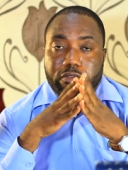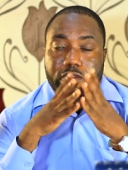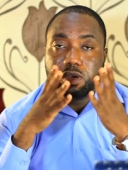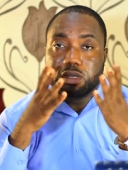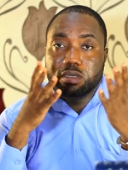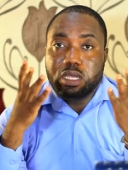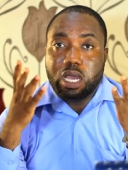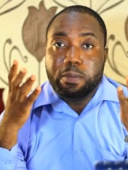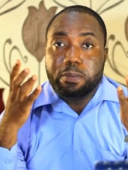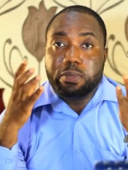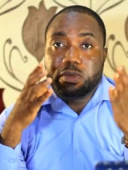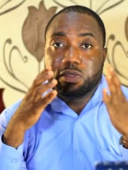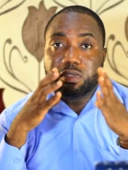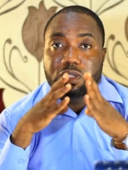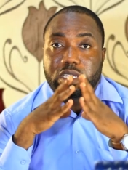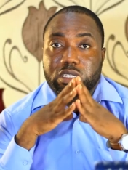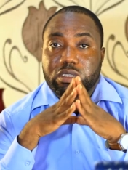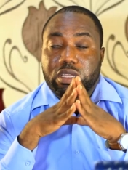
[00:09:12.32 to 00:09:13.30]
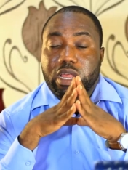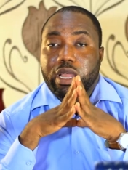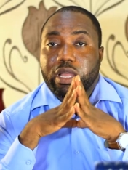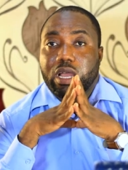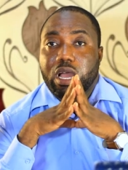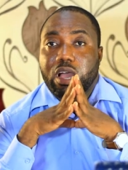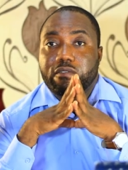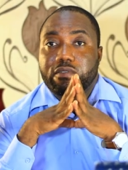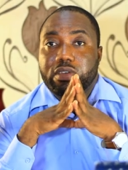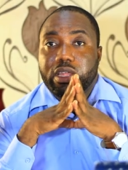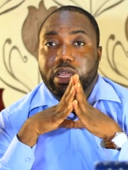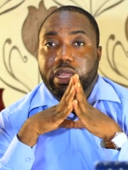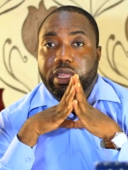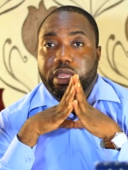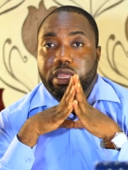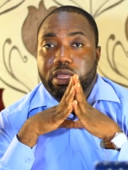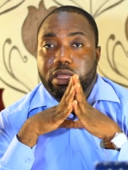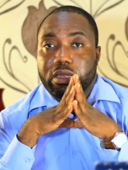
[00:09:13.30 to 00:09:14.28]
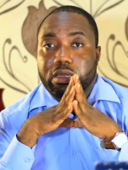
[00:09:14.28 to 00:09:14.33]
for example, it's just like having a
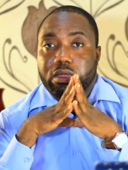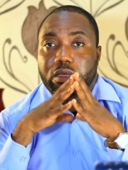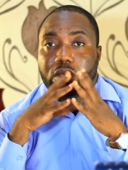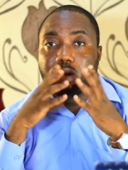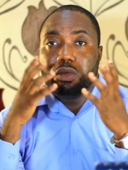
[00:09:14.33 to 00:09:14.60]
kid